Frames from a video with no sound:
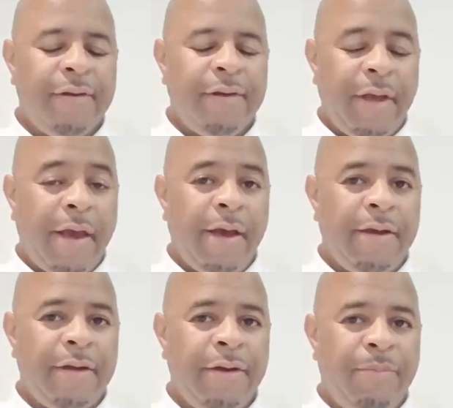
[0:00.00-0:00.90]
Yeah,
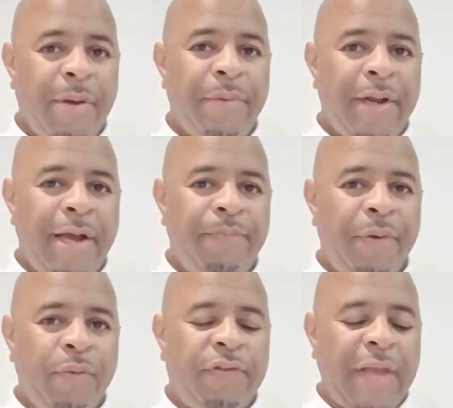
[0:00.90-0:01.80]
do you remember that?
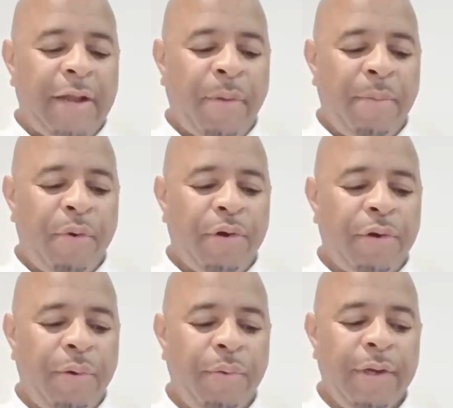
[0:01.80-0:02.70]
He was sacked by
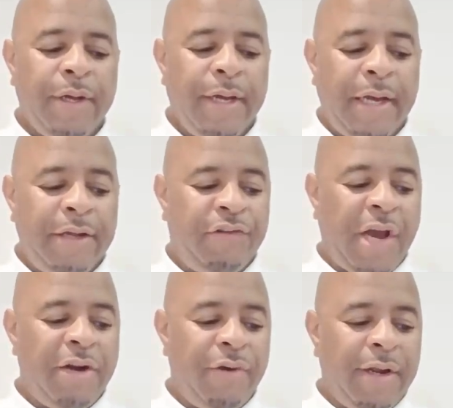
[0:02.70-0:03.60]
Monaco in
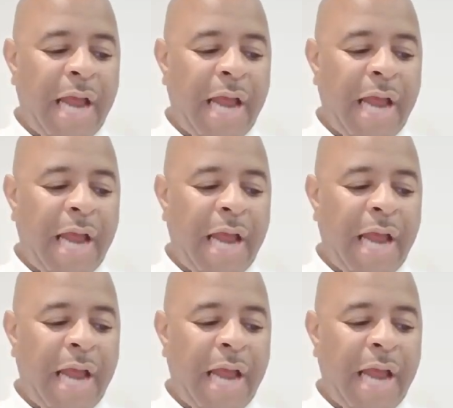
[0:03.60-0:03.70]
January.